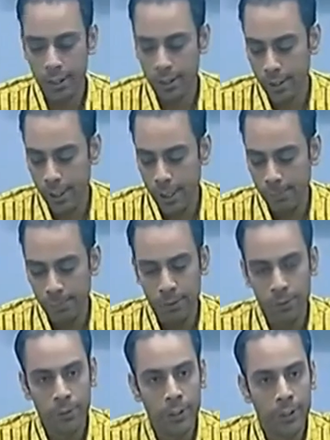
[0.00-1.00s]
teams
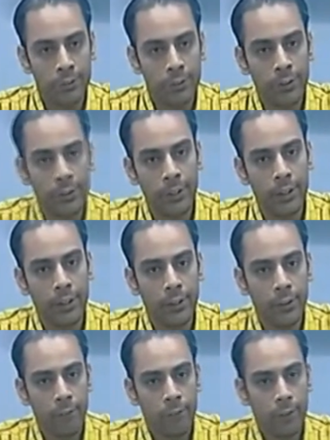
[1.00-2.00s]
to NITEC Chandigarh,
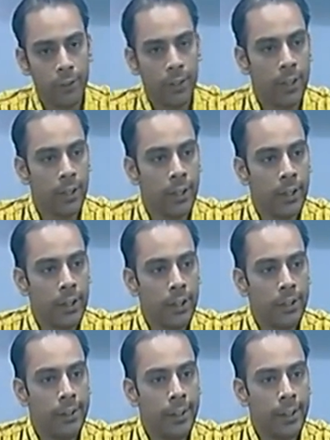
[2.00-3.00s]
what they did,
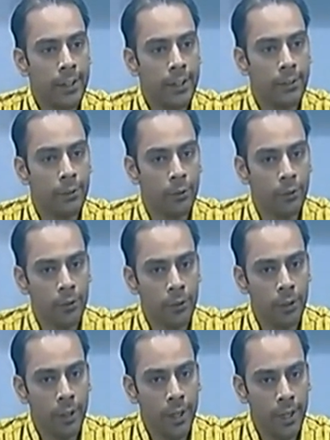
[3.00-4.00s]
they
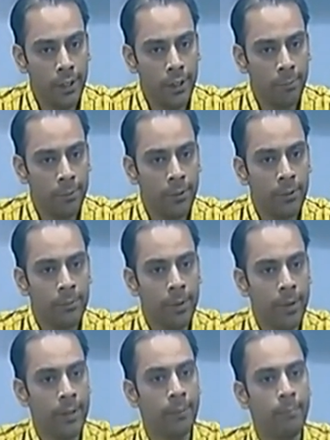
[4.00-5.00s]
held the business
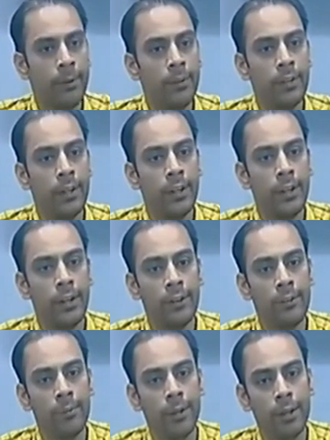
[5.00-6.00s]
plan competition at their
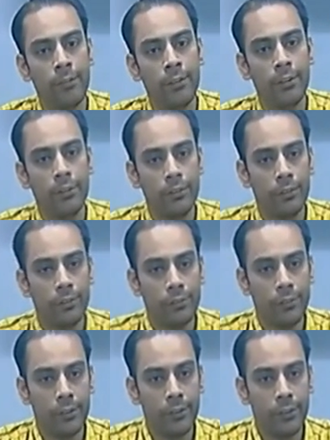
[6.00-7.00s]
respective institutions.
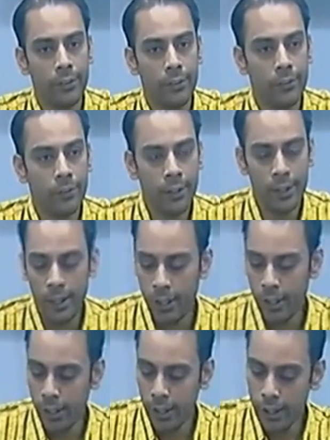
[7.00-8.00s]
So what they
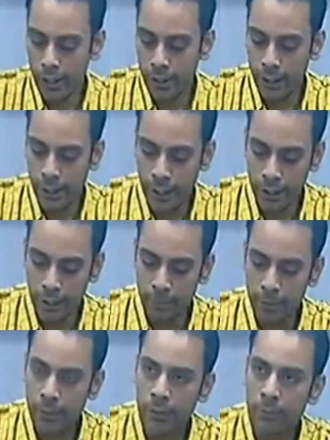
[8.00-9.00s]
did, they held the
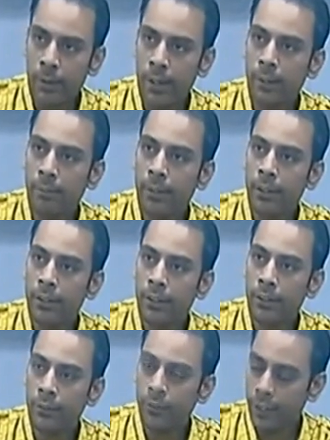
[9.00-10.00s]
business plan
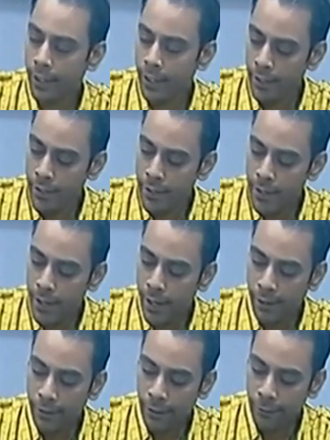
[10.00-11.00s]
competition over there,
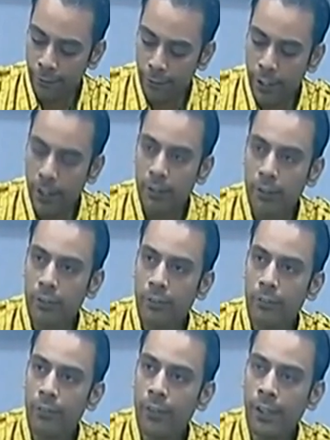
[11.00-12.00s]
and the
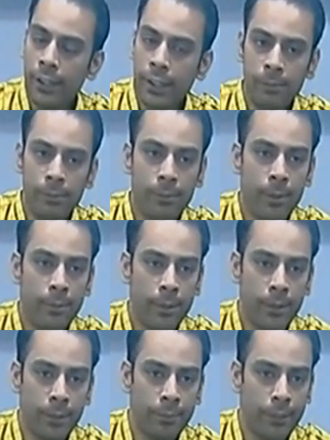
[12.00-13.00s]
winning teams, maybe
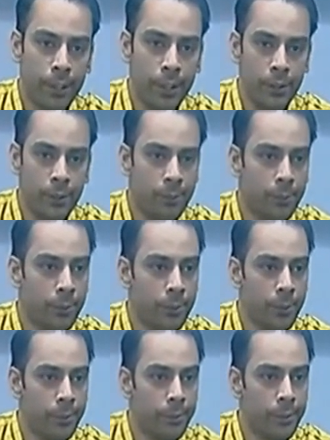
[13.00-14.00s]
top 3, top 2,
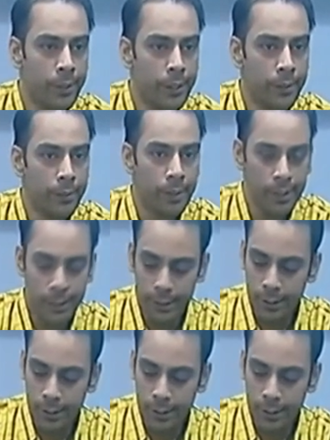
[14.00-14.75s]
top 1 team, they